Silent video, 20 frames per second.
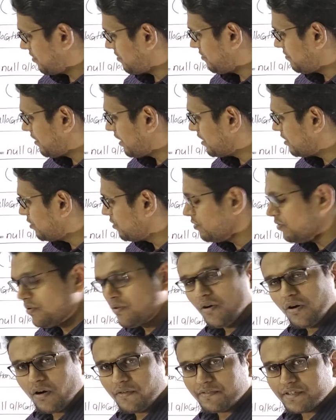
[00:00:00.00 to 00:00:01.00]

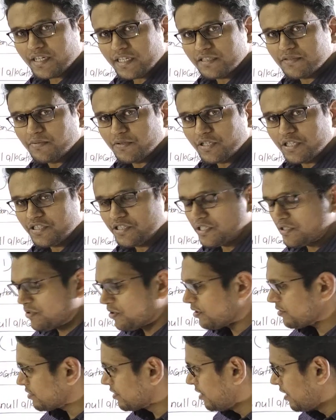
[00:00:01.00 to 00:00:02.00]
value of transportation
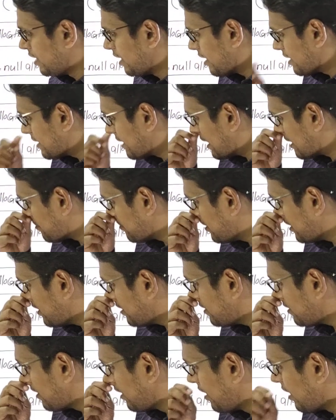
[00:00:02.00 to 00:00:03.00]
cost. That
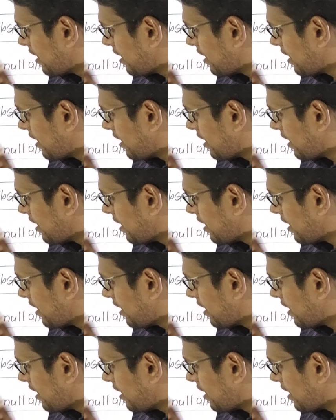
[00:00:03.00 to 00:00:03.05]
means